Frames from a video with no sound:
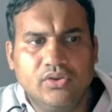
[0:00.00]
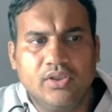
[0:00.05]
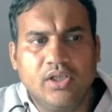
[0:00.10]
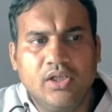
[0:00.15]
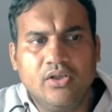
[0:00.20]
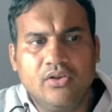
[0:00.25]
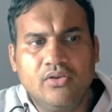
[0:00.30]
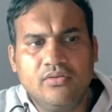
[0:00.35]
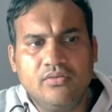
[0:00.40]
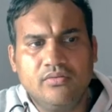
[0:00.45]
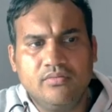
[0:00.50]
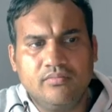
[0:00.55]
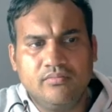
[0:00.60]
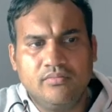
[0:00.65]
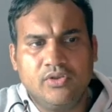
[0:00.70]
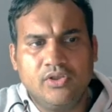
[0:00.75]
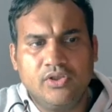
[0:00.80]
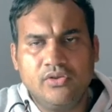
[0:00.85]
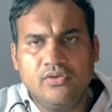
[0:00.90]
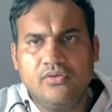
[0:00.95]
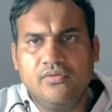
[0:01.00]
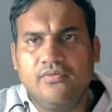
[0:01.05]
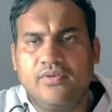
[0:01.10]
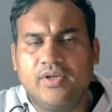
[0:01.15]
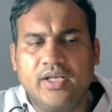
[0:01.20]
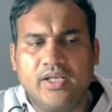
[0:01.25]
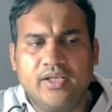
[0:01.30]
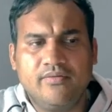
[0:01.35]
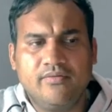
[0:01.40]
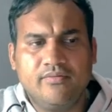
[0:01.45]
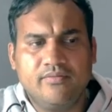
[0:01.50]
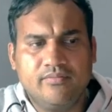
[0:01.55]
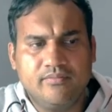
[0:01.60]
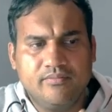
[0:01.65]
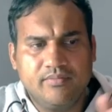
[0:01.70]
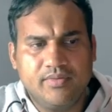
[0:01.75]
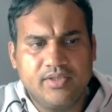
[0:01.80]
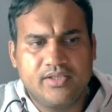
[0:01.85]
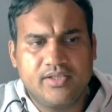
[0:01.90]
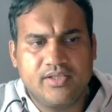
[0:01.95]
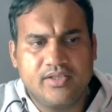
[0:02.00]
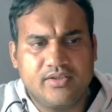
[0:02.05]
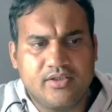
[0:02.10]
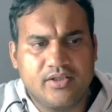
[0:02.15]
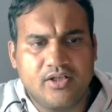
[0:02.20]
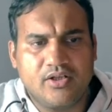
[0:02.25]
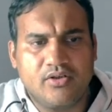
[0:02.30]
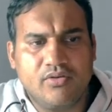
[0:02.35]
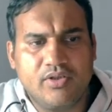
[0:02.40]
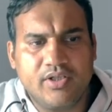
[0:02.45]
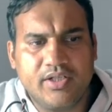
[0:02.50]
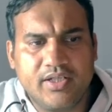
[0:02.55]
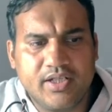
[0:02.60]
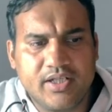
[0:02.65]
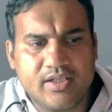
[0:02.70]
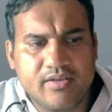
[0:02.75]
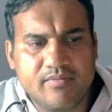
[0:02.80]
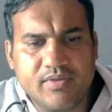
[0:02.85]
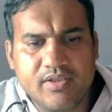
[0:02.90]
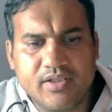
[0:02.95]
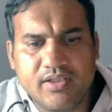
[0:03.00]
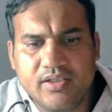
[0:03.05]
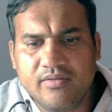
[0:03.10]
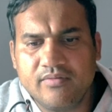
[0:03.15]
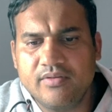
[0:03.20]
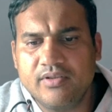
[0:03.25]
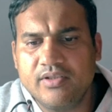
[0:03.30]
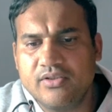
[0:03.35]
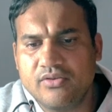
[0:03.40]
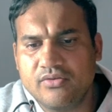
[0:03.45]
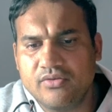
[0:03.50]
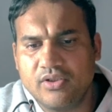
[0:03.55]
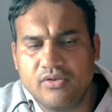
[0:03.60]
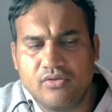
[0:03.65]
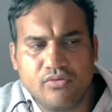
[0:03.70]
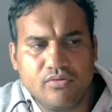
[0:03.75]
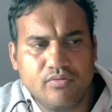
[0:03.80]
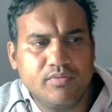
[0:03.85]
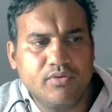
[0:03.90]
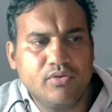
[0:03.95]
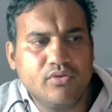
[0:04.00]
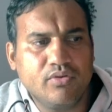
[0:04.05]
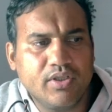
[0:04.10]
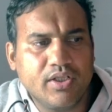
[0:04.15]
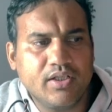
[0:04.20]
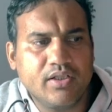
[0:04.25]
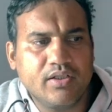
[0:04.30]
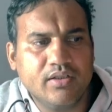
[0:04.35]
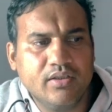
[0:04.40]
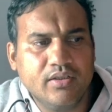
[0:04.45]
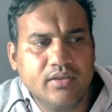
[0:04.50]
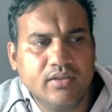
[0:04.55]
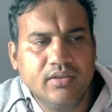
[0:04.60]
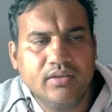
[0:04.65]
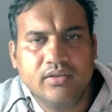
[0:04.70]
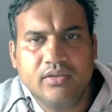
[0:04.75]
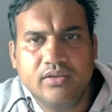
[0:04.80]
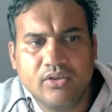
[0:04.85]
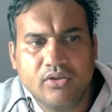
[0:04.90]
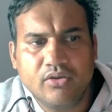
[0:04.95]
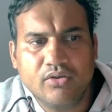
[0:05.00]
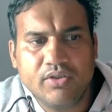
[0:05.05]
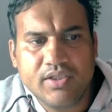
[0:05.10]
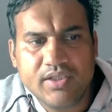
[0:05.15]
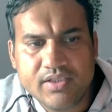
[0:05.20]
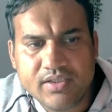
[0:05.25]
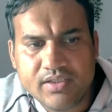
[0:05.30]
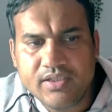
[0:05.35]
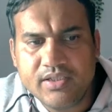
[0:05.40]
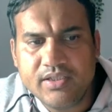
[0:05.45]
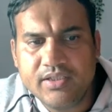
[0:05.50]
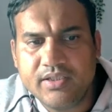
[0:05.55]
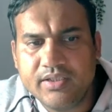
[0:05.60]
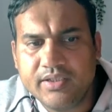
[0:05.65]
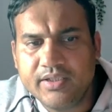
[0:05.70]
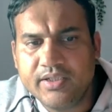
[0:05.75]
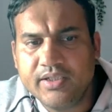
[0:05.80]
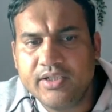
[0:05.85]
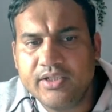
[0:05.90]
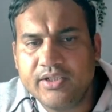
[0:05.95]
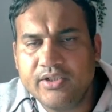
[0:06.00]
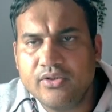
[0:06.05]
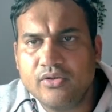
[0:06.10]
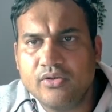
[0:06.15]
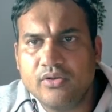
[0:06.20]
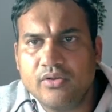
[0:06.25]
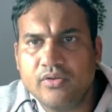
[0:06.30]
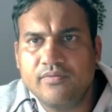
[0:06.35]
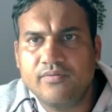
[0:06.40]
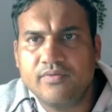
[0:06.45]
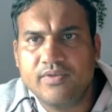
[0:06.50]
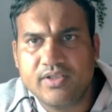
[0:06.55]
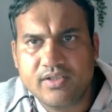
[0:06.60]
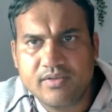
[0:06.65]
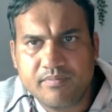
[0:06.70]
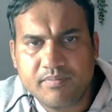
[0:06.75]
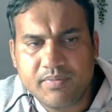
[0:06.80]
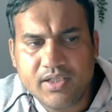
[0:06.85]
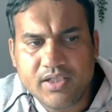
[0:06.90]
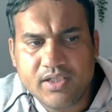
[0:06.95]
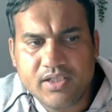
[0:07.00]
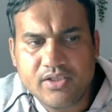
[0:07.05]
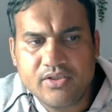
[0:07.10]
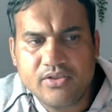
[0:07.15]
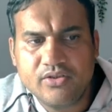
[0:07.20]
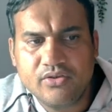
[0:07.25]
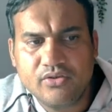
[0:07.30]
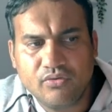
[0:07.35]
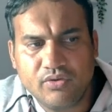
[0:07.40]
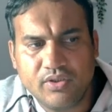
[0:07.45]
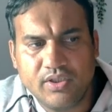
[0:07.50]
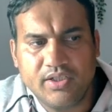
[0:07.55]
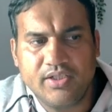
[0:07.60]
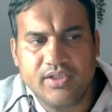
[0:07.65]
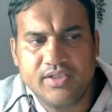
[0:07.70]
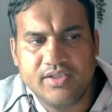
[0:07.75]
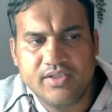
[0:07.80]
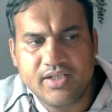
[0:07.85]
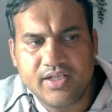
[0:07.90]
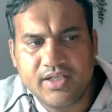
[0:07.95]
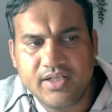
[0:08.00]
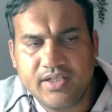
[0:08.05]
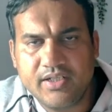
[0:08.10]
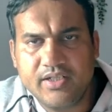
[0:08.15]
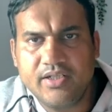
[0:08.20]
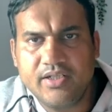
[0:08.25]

now module 5 basics around it has been covered. So I hope you can now easily create your first page. You can design